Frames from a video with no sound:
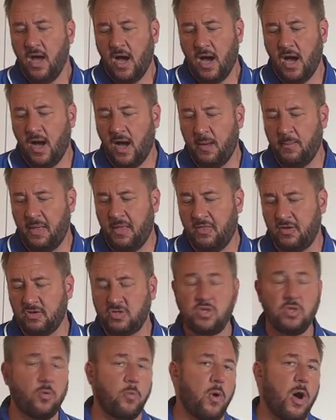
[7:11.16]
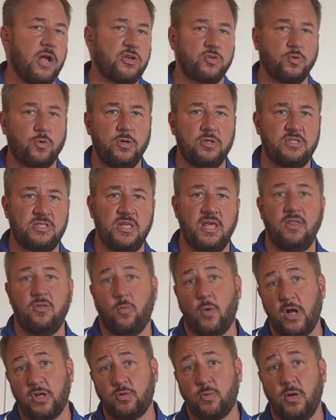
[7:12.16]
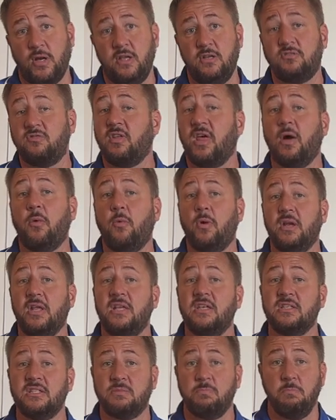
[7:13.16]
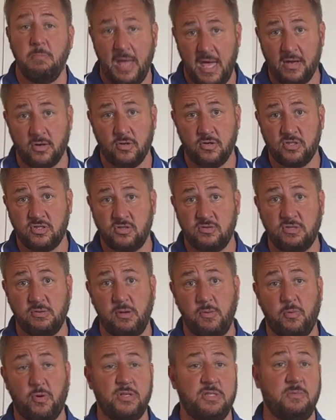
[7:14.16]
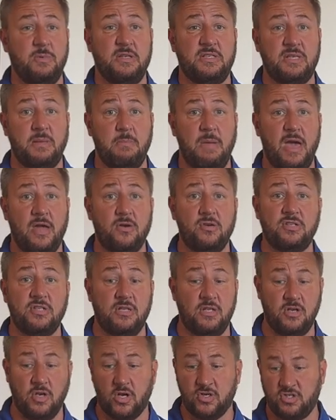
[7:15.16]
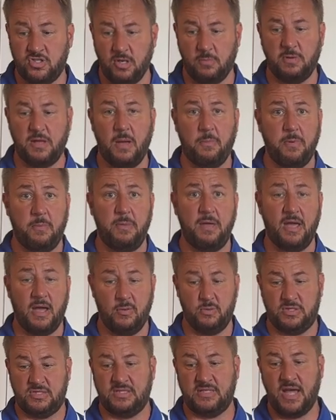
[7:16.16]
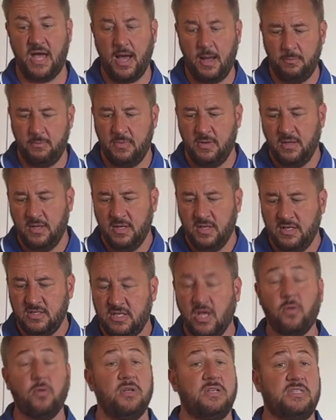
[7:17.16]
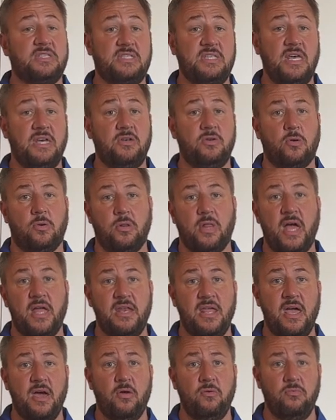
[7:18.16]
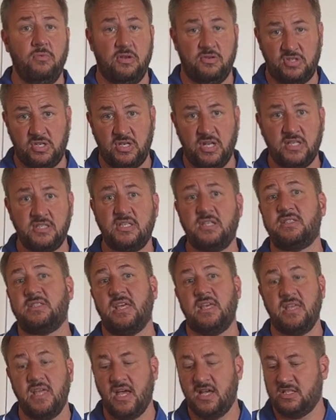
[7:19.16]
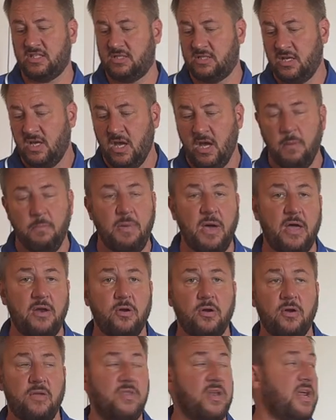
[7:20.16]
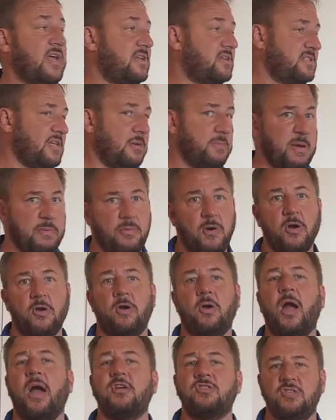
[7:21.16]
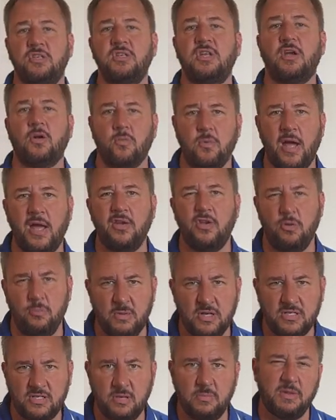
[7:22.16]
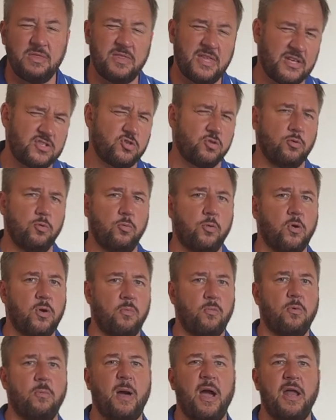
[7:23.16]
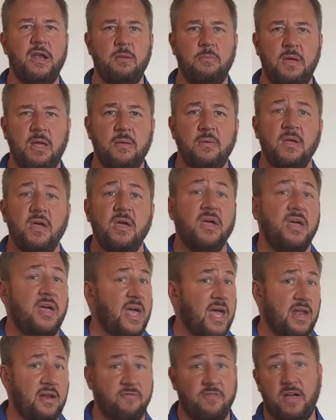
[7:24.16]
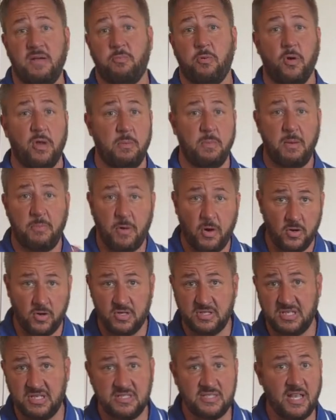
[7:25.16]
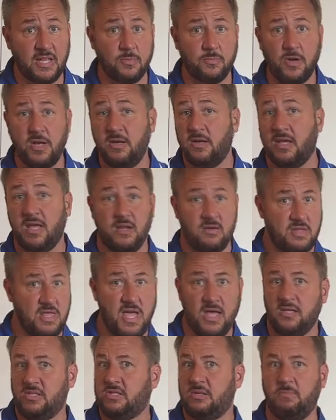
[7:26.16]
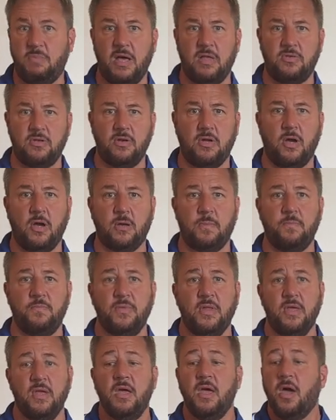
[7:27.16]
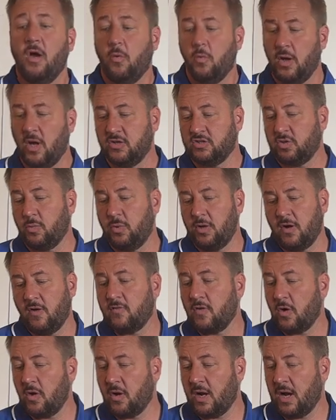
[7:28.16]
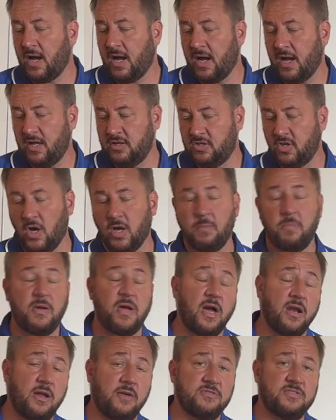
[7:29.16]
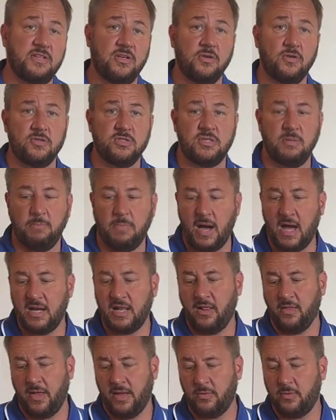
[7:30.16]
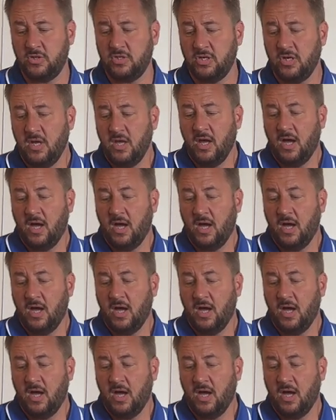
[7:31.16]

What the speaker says: And those are the watchwords. The watchword I use for that one is manners. So somebody points to me and say manners and the dog's jumping up on me, I would stop. Tell her to sit or lie down. If she does it, say yes, pet her, and then I can tell my partner, I actually did it right and you missed it, but thanks for reminding me. And if I point at my partner and say celebrate, again, yes, and pet the dog. We also went over dog cutoff signals and body language.